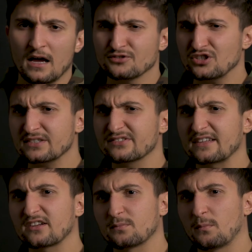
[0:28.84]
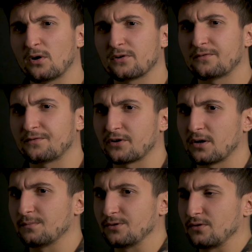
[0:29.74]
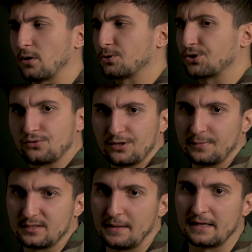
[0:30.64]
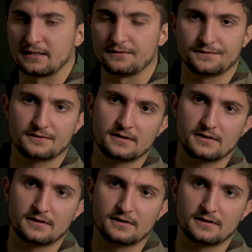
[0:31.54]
just rather more from shooter perspective.